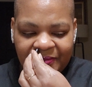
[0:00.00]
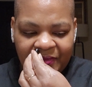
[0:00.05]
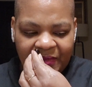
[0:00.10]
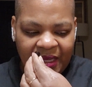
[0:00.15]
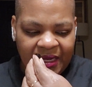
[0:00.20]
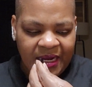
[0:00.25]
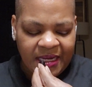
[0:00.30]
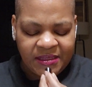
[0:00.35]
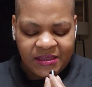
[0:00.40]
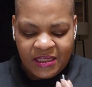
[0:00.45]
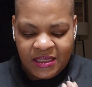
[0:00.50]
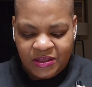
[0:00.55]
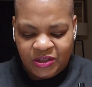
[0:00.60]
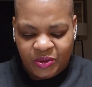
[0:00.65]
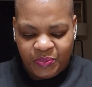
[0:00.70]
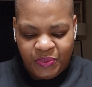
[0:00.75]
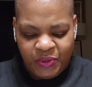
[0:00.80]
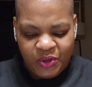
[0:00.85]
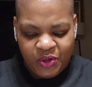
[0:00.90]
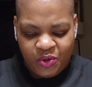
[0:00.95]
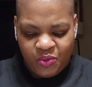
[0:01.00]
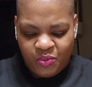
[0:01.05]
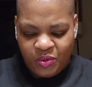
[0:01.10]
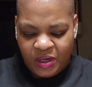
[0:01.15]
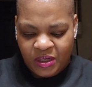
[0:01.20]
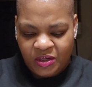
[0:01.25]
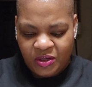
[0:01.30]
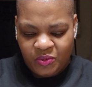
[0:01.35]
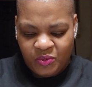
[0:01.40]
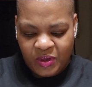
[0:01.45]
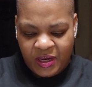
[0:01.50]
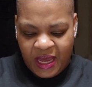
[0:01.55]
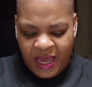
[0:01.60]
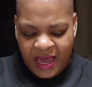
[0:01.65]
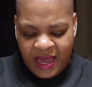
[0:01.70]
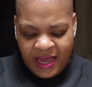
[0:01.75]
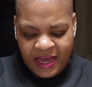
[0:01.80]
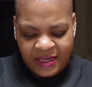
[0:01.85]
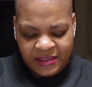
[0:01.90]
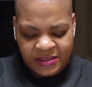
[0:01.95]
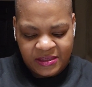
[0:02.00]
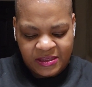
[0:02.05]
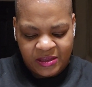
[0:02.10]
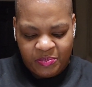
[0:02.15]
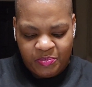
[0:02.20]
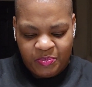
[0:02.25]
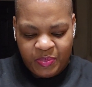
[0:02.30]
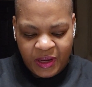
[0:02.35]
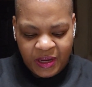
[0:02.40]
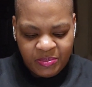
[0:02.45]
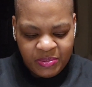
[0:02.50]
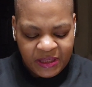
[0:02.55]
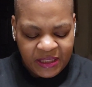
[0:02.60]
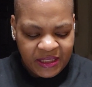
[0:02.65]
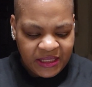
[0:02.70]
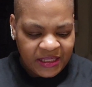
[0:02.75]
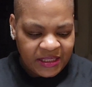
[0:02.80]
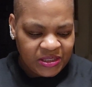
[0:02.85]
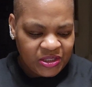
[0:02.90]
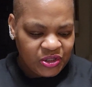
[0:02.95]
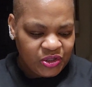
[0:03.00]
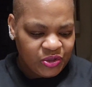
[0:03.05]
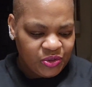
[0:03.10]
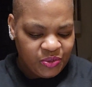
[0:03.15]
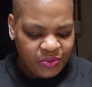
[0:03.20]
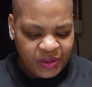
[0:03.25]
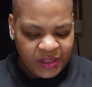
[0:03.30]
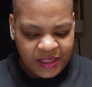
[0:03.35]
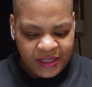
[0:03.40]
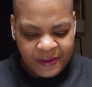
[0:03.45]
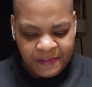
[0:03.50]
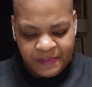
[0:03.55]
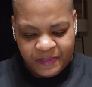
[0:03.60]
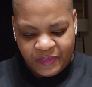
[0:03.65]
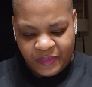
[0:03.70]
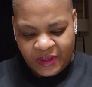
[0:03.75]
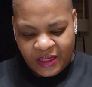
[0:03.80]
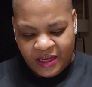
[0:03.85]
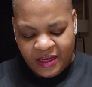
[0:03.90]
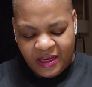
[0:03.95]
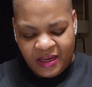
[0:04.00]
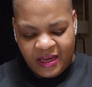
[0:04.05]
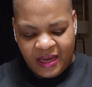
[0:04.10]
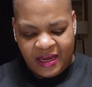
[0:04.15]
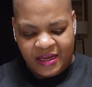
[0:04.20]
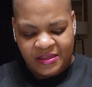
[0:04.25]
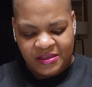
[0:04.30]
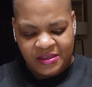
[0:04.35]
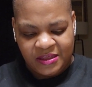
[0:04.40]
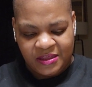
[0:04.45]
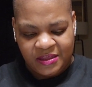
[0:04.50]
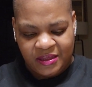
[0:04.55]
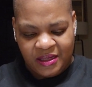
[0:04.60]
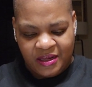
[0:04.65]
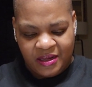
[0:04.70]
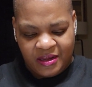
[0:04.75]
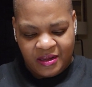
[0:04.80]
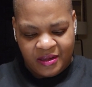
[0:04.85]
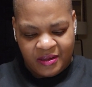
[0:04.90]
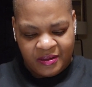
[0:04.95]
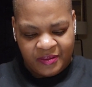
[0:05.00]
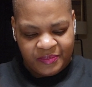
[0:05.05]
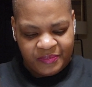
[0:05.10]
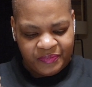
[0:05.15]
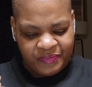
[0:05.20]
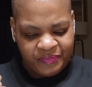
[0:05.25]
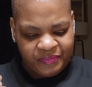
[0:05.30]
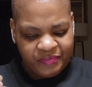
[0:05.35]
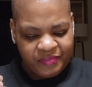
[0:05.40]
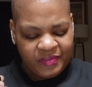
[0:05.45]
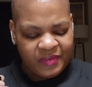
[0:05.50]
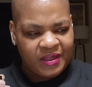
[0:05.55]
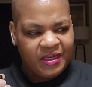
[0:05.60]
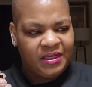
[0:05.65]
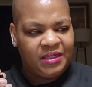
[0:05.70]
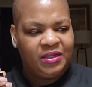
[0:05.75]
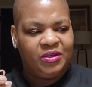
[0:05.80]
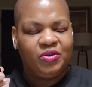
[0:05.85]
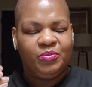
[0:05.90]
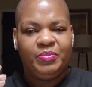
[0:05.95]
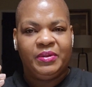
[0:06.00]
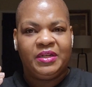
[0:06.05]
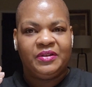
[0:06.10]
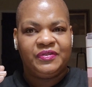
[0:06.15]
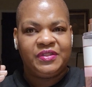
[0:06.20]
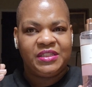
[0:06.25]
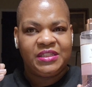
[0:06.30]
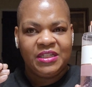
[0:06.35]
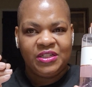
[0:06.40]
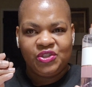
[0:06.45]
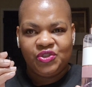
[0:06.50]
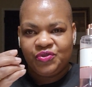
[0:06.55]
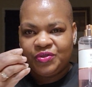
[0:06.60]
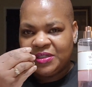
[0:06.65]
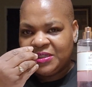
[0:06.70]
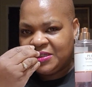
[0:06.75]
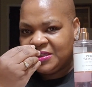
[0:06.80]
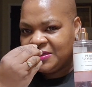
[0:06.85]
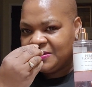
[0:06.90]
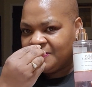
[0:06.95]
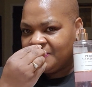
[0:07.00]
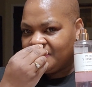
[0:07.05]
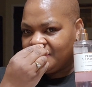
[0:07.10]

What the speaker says: And I think the Pure Wonder would add some bubbliness to it. It has a little bit of citrus